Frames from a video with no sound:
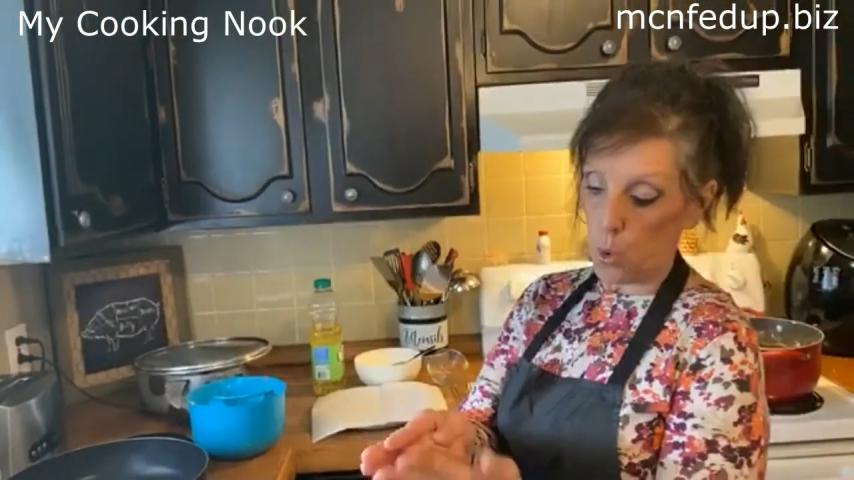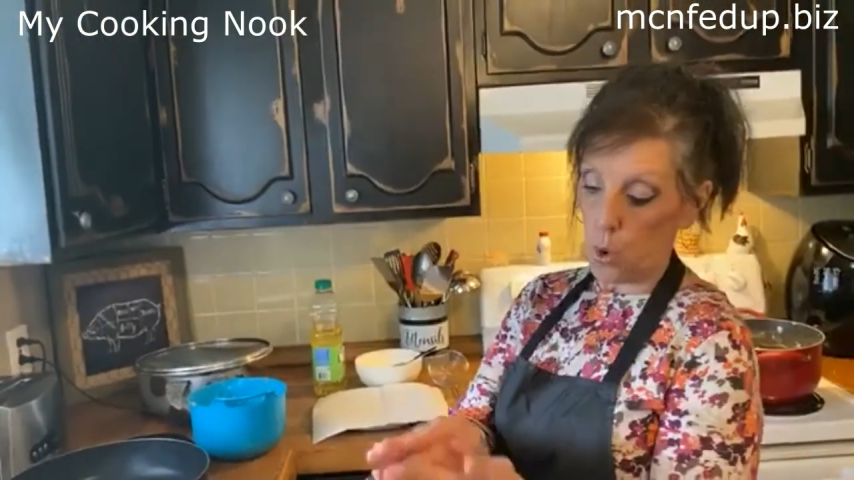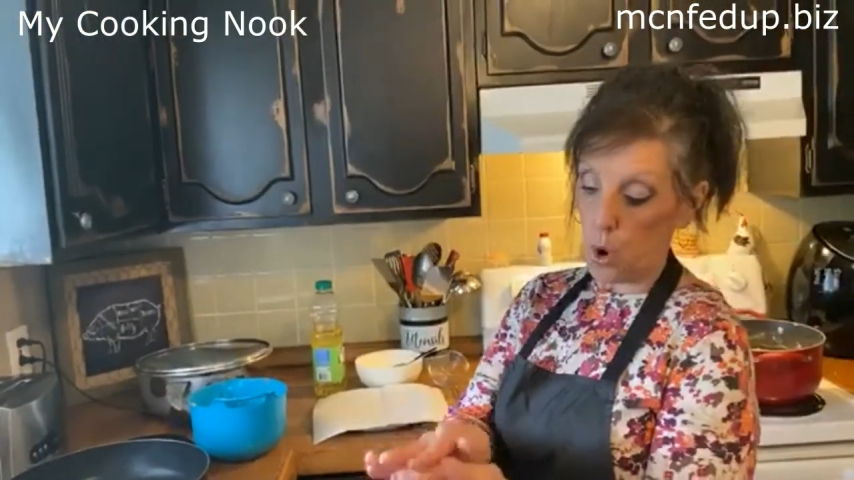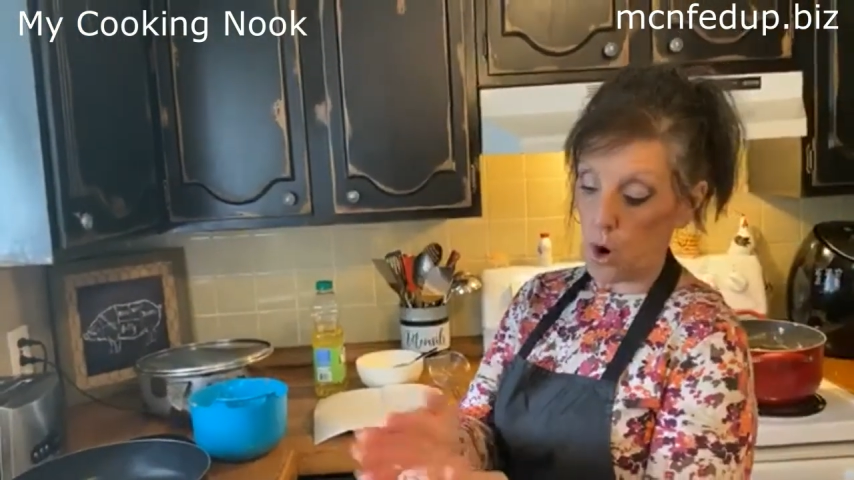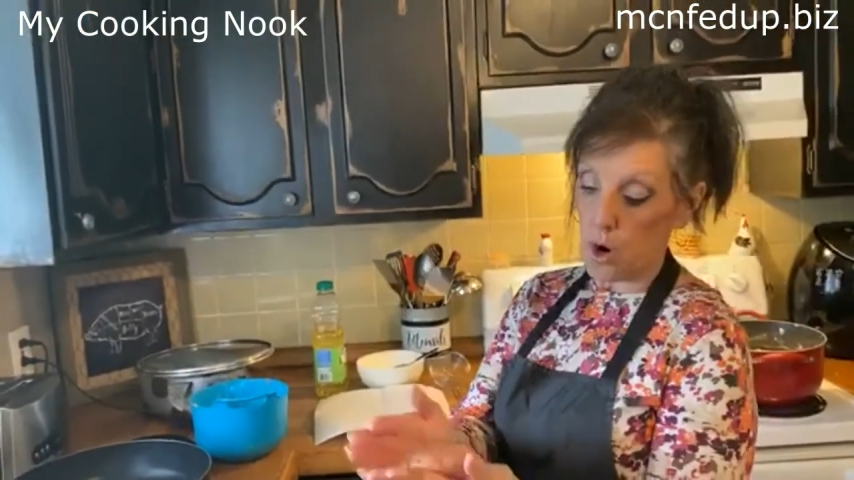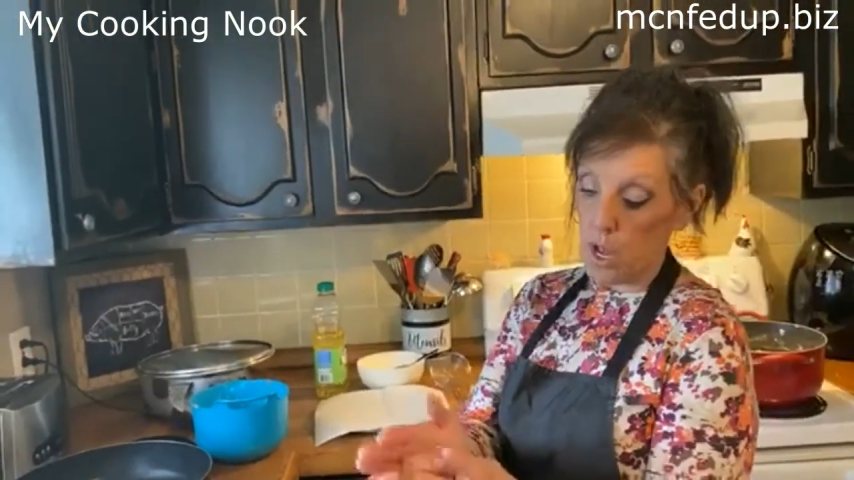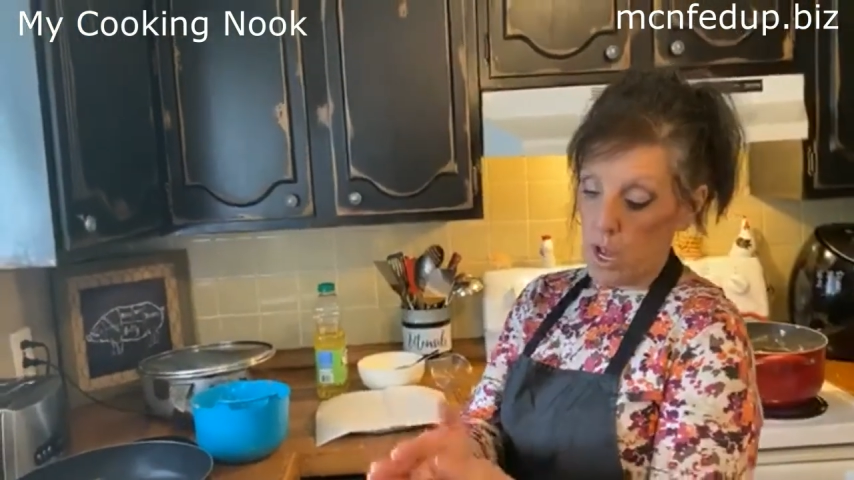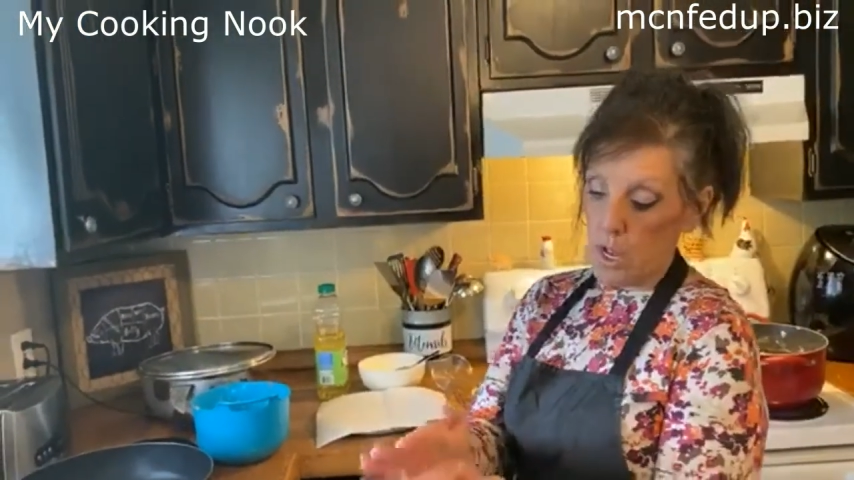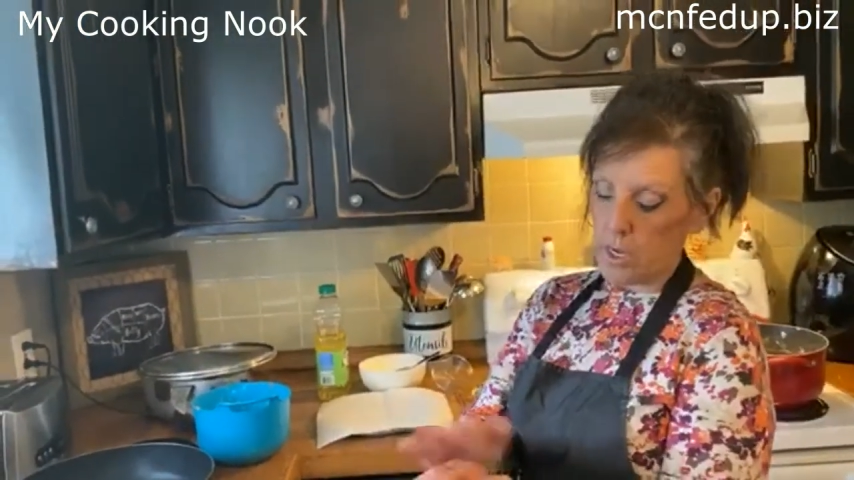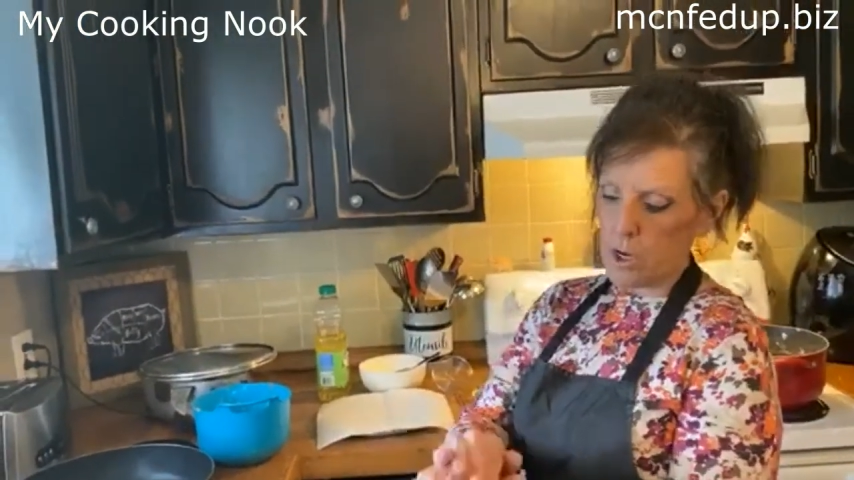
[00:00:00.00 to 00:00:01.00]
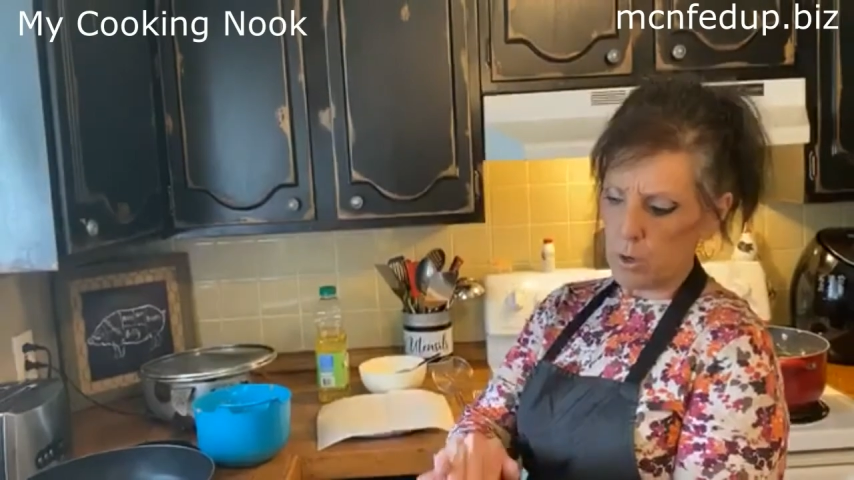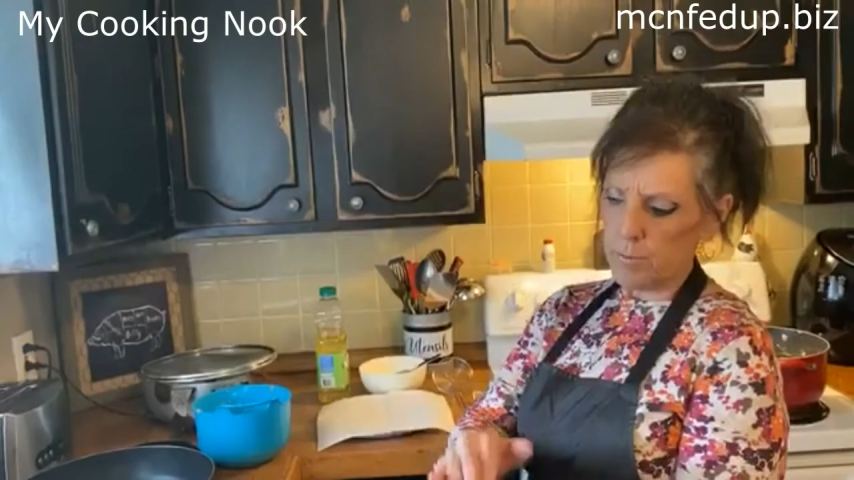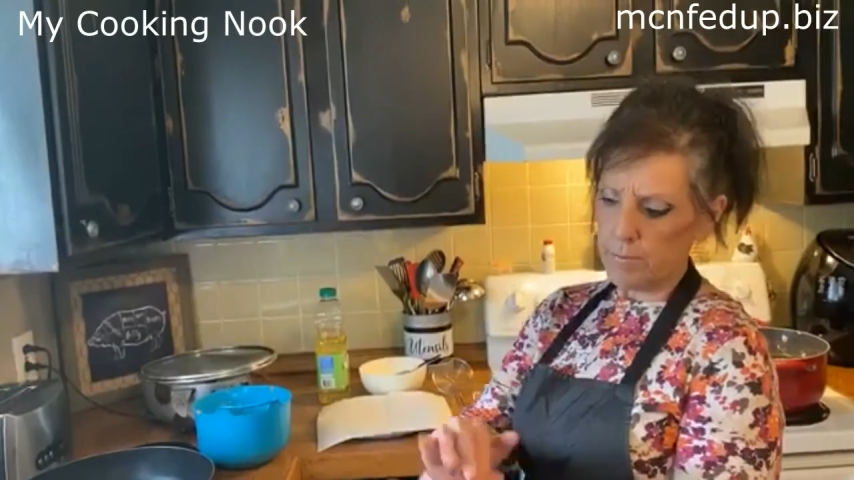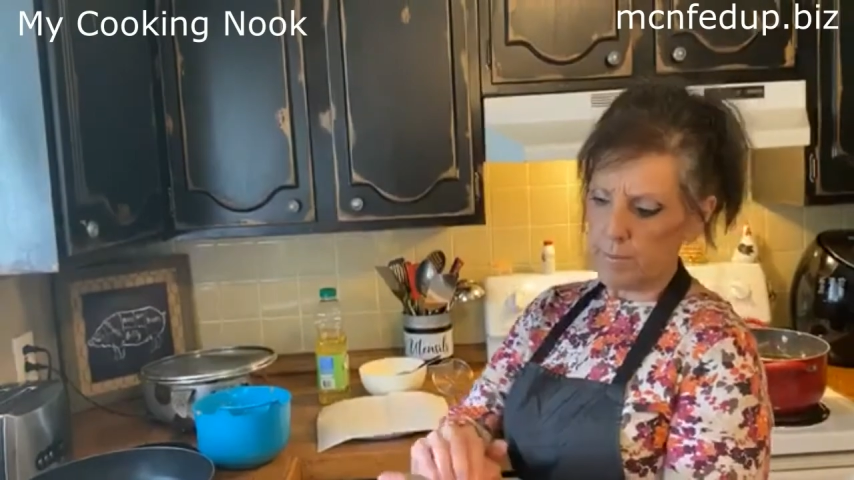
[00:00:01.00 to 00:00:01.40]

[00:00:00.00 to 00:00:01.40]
or you know,